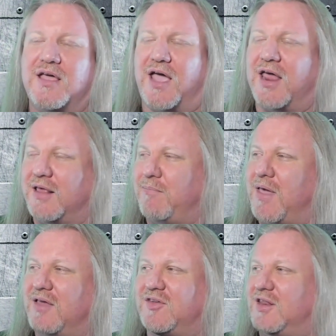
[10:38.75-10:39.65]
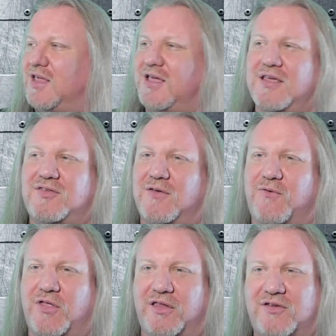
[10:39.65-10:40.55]
And it makes it easy
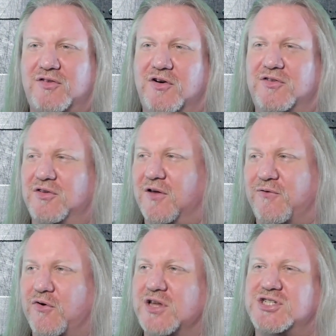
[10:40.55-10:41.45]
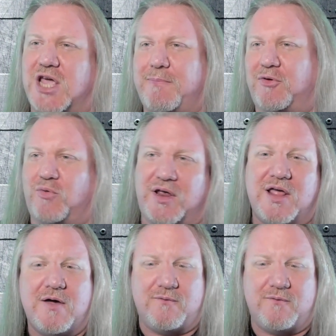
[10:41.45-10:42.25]
for the listener to differentiate between